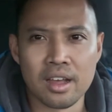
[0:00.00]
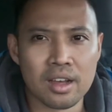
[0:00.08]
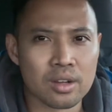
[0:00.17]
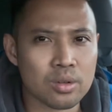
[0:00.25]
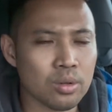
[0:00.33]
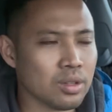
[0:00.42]

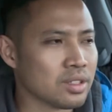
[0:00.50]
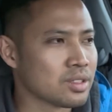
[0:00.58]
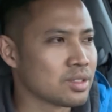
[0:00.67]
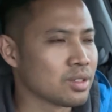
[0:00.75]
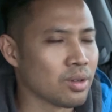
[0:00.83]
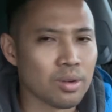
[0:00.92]
Cool.
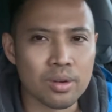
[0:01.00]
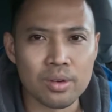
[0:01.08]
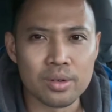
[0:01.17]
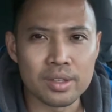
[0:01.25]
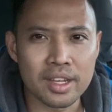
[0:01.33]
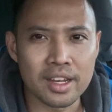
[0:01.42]

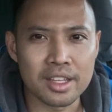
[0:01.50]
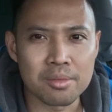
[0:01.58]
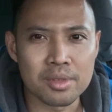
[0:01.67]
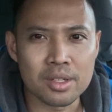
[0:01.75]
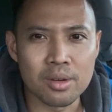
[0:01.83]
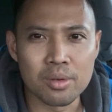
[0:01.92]
So yeah, let
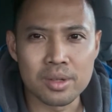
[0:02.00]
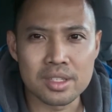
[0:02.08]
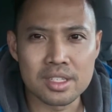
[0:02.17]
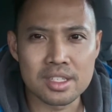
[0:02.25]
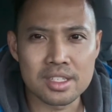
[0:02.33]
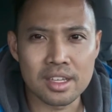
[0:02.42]
me know
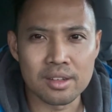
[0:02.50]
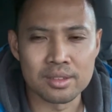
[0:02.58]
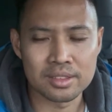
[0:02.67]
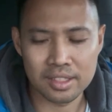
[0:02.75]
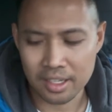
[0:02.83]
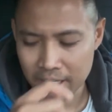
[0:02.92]
what's the
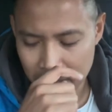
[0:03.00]
sound,